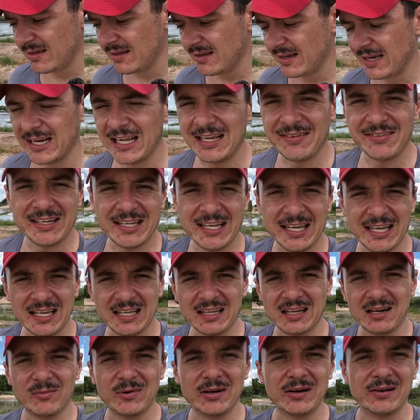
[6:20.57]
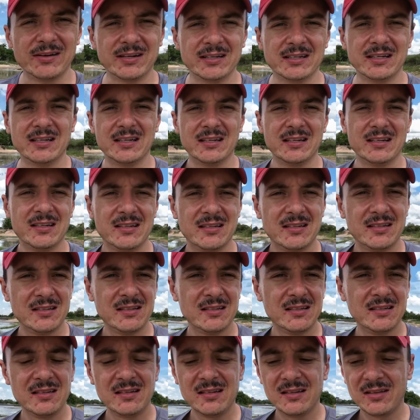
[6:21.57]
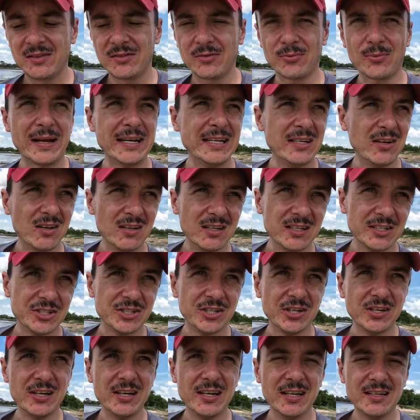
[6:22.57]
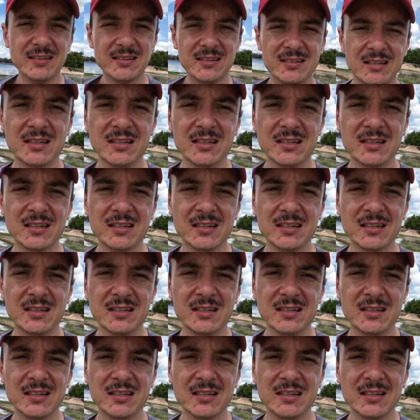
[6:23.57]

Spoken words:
And even here, I'm wearing a $3 shirt.